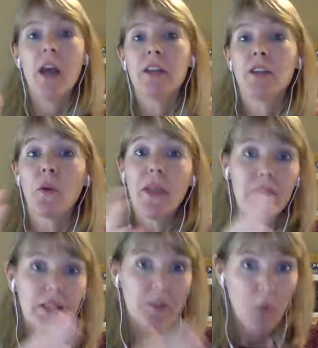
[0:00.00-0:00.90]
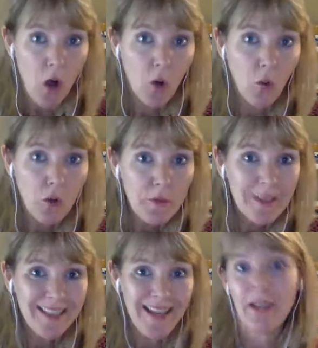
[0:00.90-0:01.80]
So in the small group
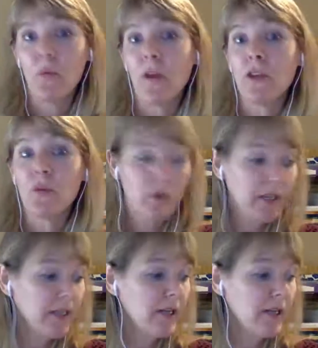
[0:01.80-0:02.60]
setting, when you're really,